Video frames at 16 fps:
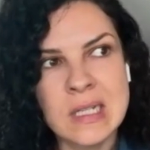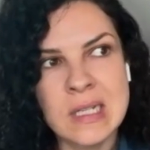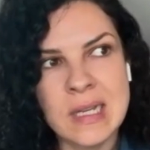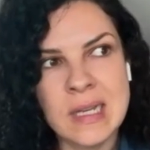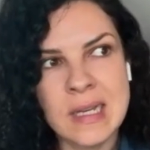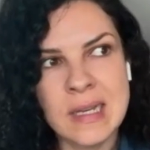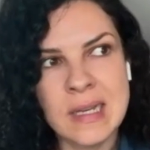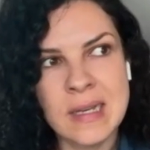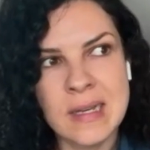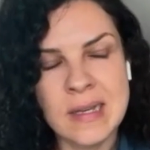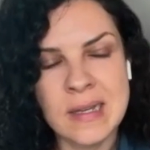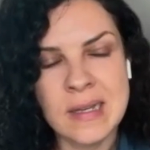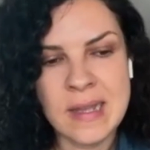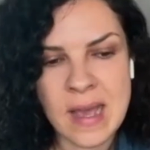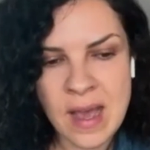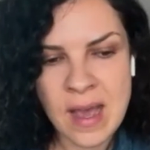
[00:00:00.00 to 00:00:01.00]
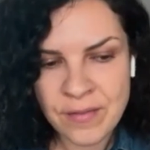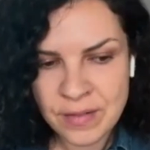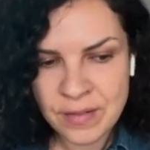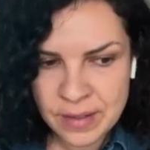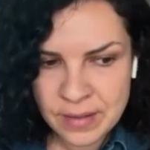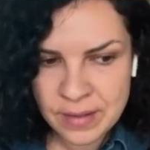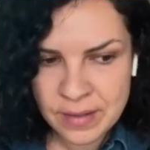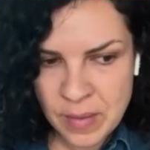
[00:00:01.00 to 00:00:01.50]
they have
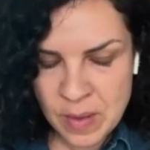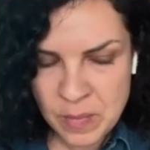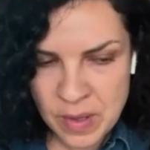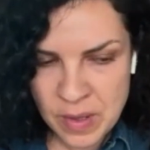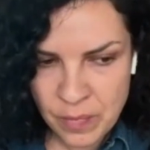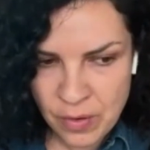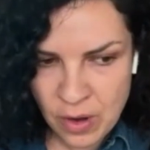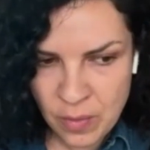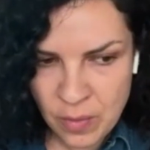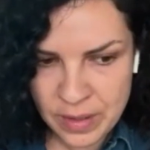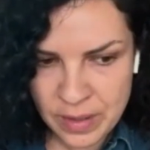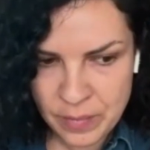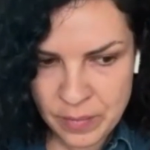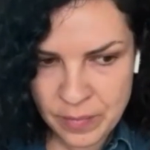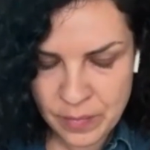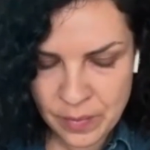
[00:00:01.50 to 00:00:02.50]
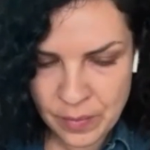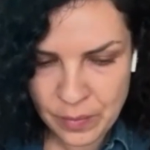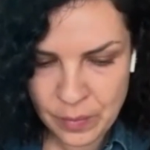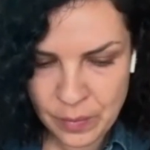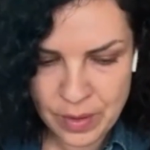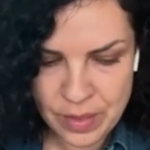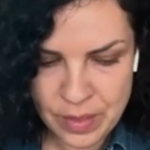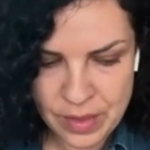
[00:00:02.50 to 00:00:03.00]
like maybe a problem
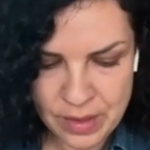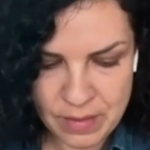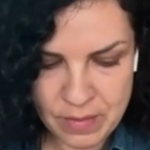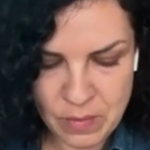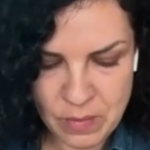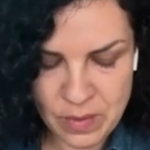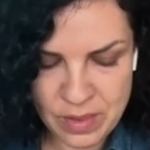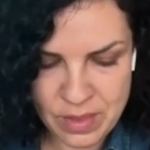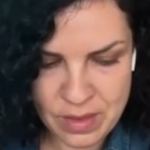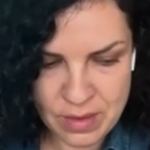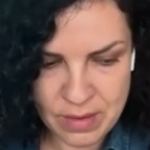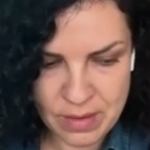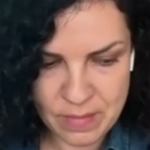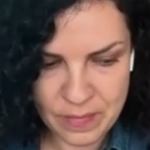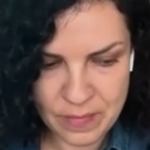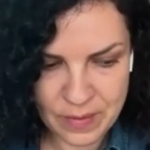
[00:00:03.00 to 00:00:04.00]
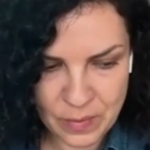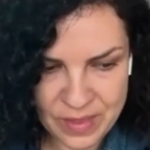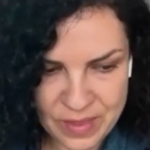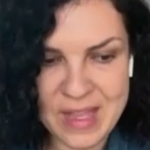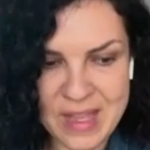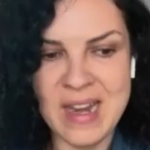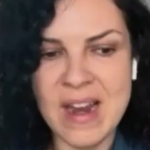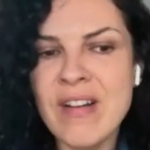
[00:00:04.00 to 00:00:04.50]
with
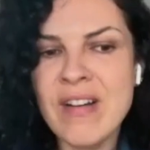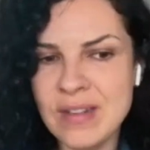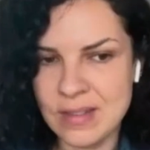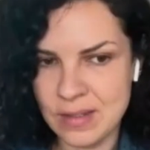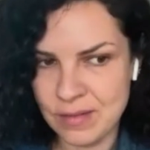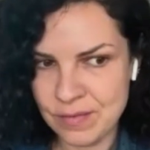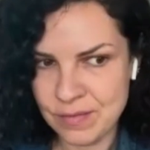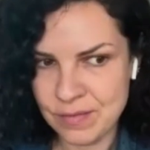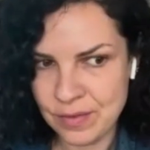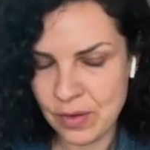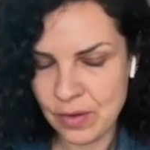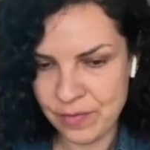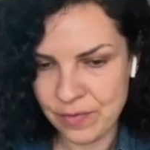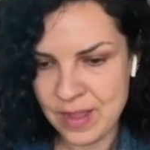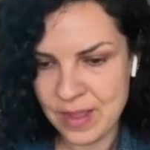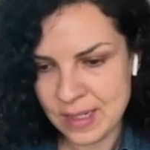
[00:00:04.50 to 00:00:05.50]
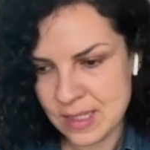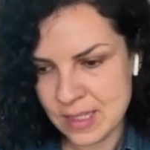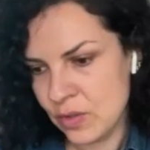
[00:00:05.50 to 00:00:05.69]
the narrative of that,